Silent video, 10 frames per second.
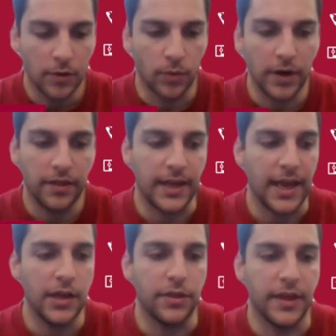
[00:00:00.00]
one of the
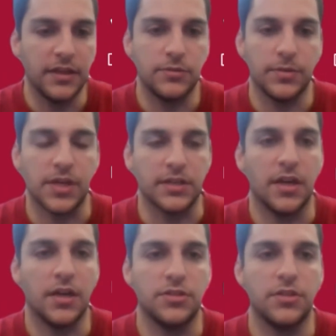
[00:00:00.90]
key things which I
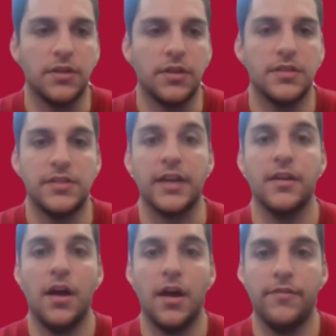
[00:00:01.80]
touched on in the
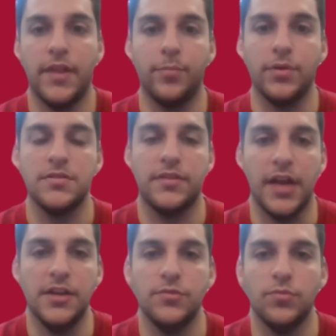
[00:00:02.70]
second half of that
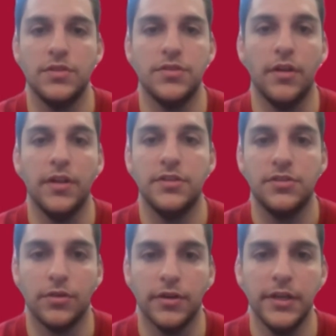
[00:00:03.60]
presentation was knowledge
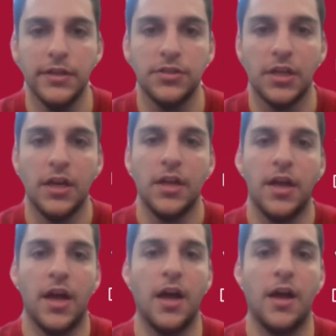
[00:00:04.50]
storage
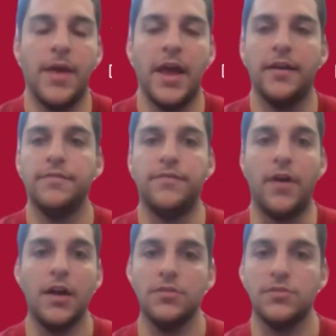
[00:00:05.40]
and
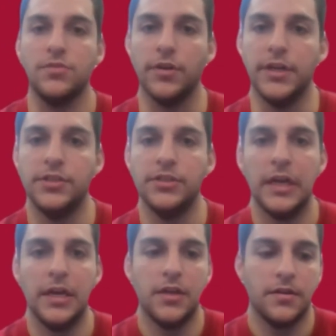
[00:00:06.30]
file storage.
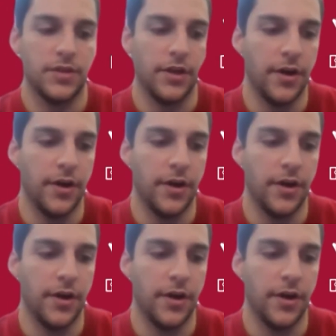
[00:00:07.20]
So,